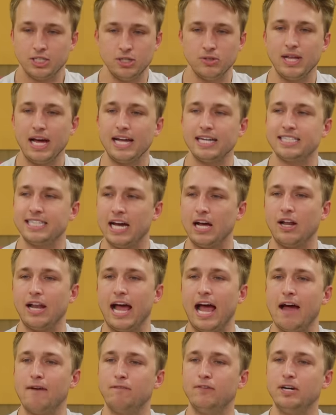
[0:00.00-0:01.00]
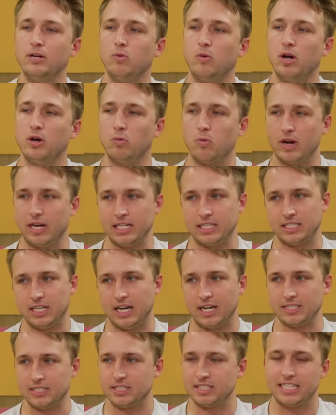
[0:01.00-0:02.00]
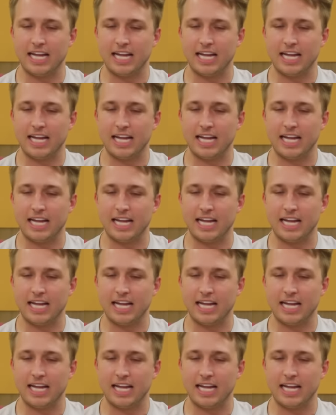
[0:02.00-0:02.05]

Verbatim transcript: Well, do that. Tell everyone what he does.